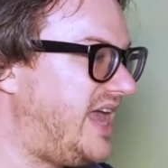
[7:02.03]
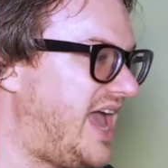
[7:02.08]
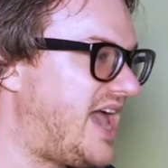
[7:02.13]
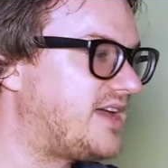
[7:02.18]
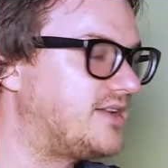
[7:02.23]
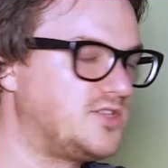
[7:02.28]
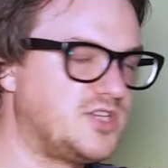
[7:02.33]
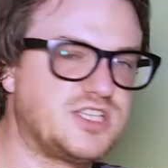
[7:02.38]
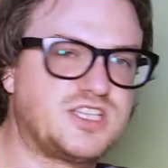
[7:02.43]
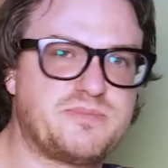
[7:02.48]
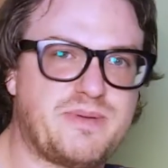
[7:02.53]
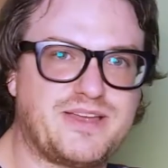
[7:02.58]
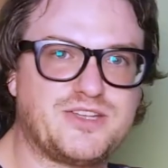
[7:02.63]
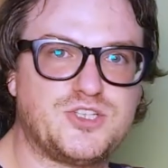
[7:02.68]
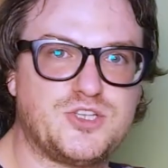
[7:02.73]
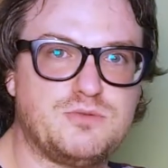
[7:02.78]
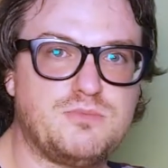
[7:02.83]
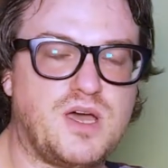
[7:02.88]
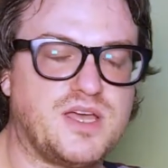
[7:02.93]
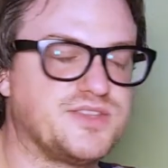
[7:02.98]
just about
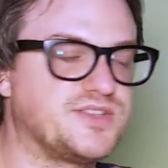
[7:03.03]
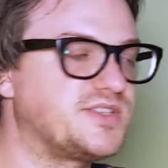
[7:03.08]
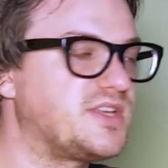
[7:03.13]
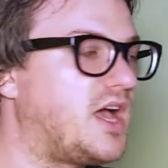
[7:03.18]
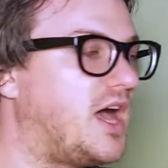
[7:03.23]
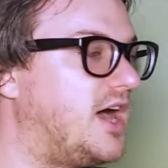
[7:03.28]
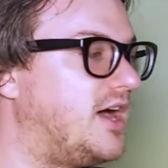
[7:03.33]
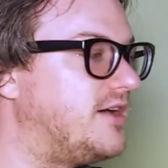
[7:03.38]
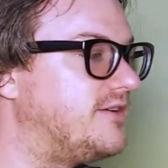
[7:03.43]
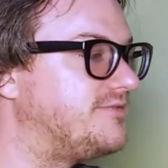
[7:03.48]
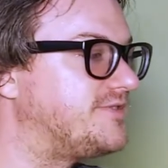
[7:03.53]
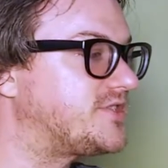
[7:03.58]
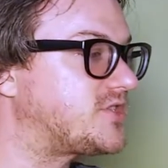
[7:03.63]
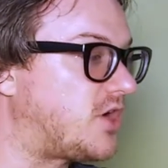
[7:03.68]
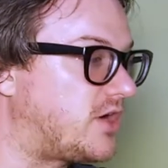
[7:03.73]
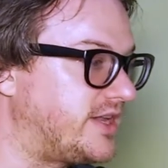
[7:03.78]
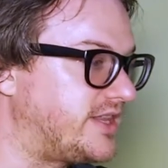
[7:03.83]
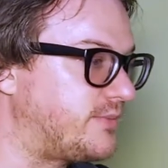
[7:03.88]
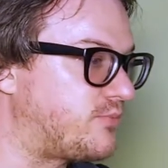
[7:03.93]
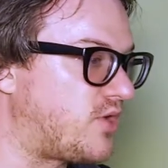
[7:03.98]
2 months of
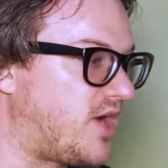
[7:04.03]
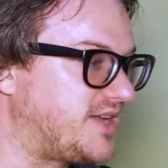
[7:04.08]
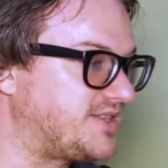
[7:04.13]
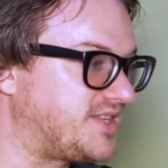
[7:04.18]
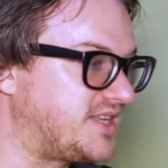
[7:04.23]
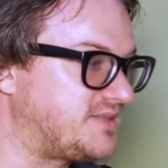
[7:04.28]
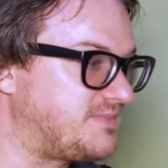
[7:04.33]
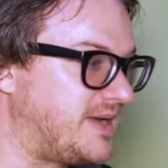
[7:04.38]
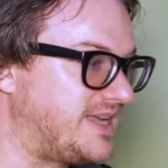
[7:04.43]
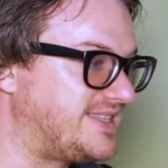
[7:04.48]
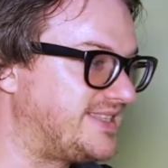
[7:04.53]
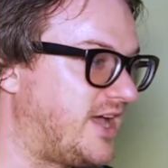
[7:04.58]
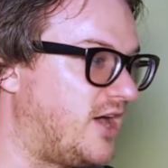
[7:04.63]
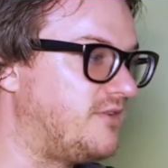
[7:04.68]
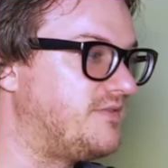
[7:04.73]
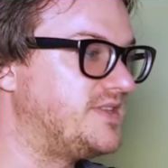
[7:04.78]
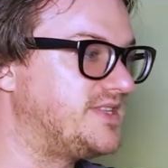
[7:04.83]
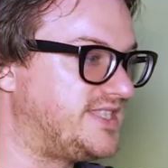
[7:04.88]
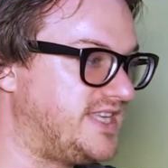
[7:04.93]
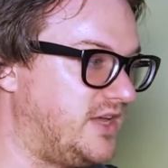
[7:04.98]
starting the process myself
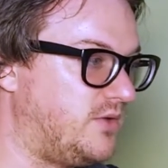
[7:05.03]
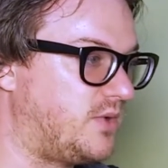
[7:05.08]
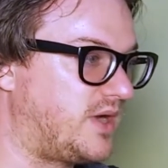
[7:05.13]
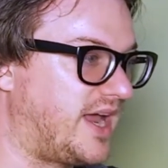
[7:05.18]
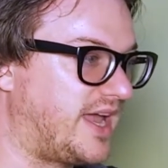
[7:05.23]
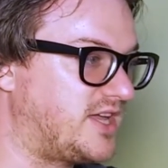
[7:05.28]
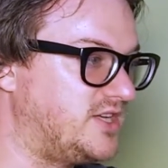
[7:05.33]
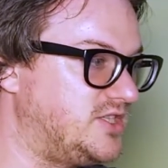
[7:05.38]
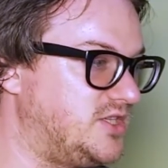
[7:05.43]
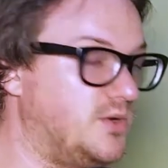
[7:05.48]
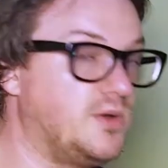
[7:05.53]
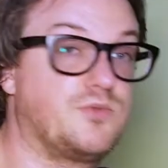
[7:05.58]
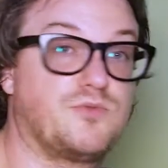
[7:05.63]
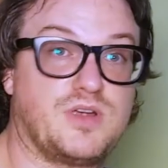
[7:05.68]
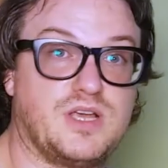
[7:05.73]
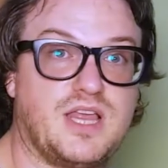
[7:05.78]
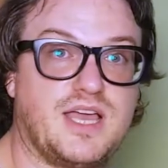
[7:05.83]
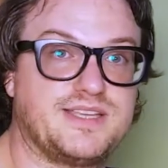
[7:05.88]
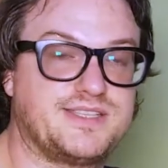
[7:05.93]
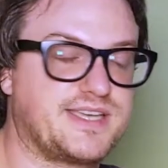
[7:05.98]
and seeing what I could do and
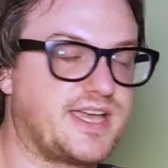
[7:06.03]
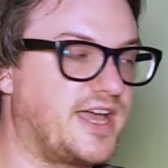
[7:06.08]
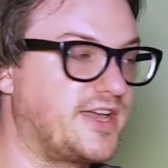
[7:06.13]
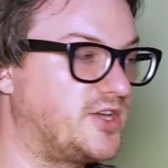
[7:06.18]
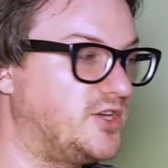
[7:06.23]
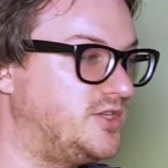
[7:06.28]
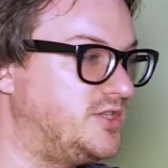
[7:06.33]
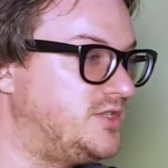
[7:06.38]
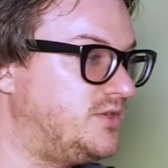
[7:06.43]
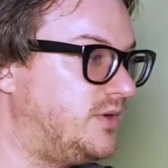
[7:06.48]
realizing I could do